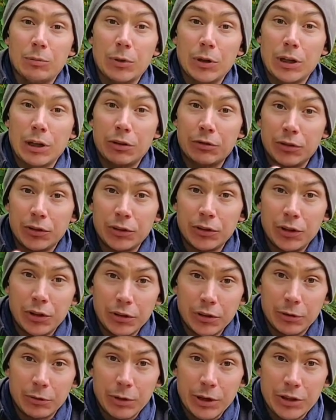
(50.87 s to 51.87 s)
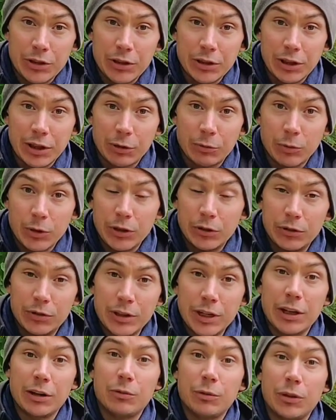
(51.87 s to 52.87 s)
But I often got the question, like, what do you
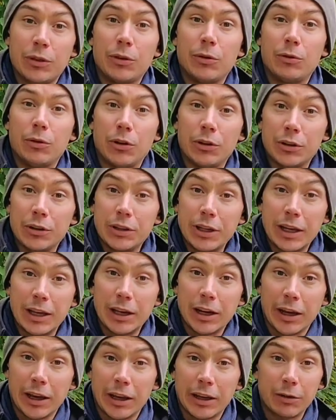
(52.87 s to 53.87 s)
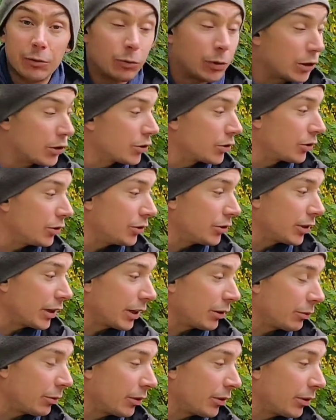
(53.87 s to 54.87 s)
take with you on a day hike? What should you
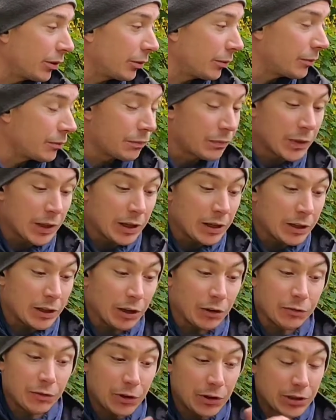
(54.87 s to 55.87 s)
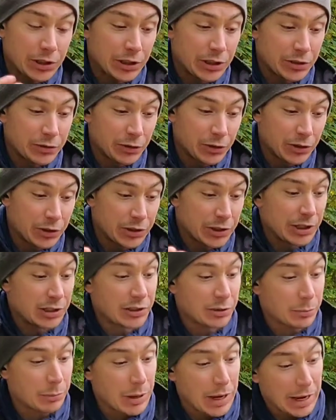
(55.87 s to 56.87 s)
take with you? Now, first things first
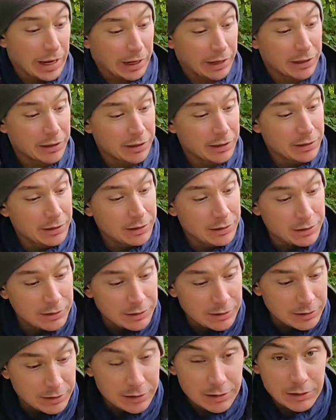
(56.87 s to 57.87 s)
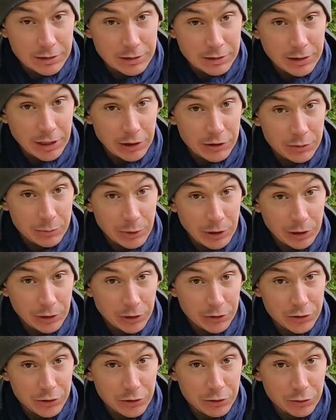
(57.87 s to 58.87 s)
is a bag. Sounds a bit
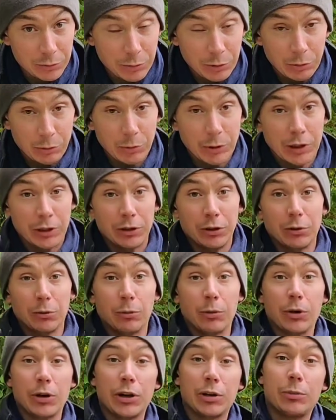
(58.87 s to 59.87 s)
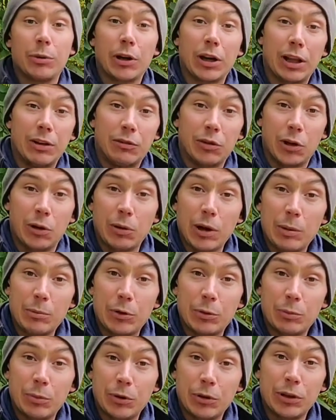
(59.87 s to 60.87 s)
logical, but when you're worried about every
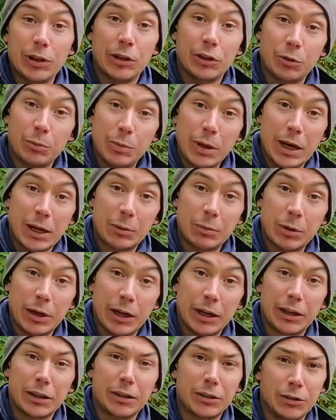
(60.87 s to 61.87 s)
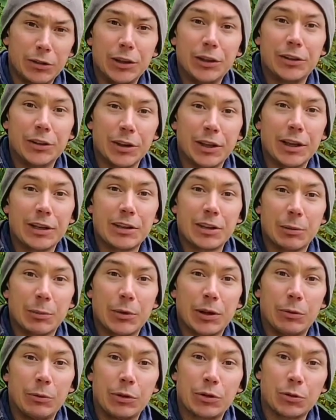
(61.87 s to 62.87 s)
gram you put in your backpack, you need to get
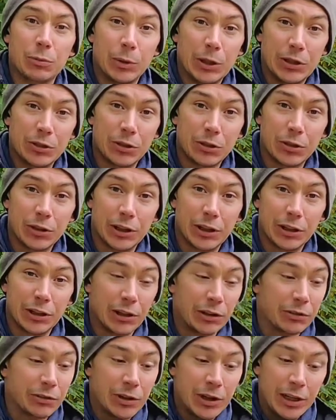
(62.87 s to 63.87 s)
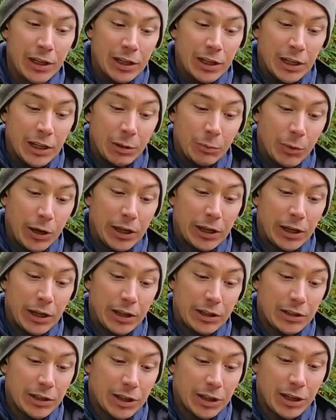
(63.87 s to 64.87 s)
something which will be sturdy enough. In my
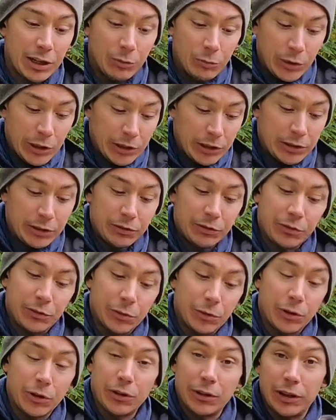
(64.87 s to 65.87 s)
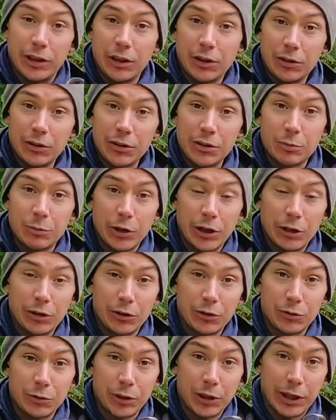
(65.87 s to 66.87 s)
case, I went for the Osprey
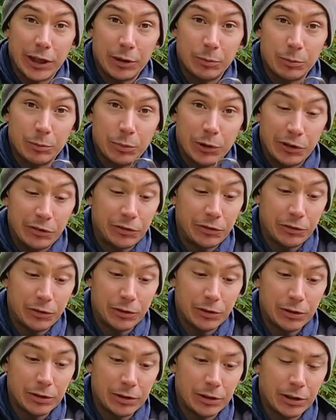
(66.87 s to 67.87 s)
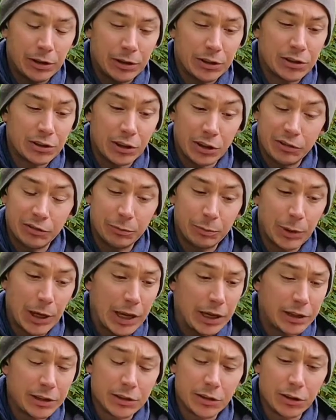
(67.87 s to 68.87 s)
Ultralight Stuff
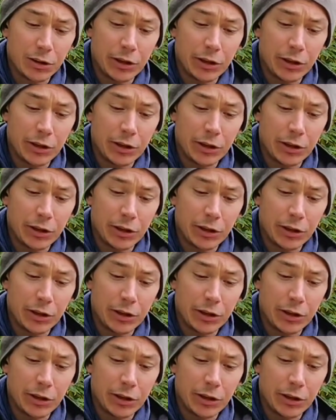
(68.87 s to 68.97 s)
Bag.